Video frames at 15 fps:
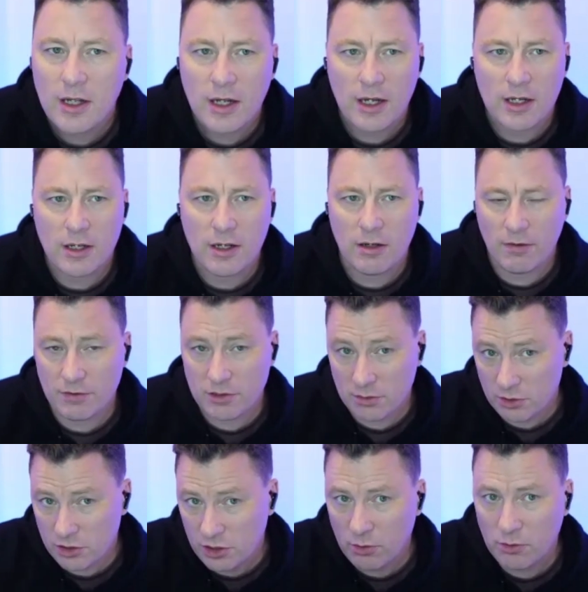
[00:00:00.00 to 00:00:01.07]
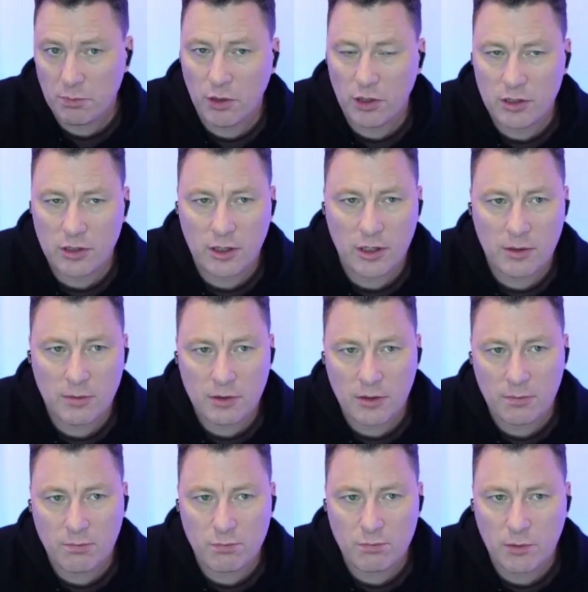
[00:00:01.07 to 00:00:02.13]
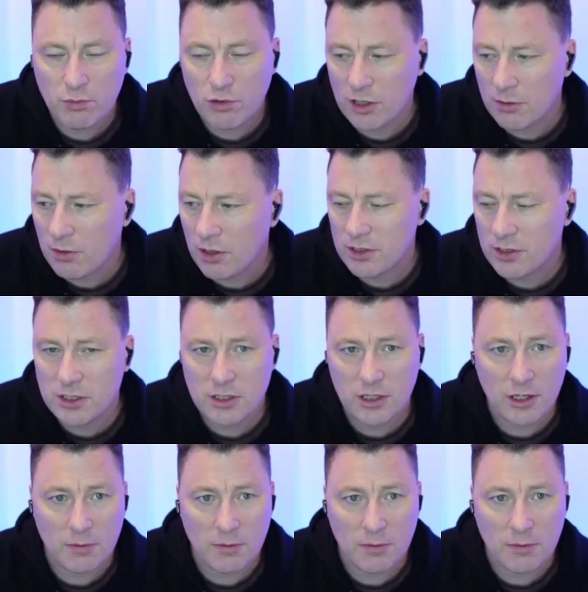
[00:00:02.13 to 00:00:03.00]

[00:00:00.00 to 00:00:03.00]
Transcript: obviously, which I would put on the product marketing side.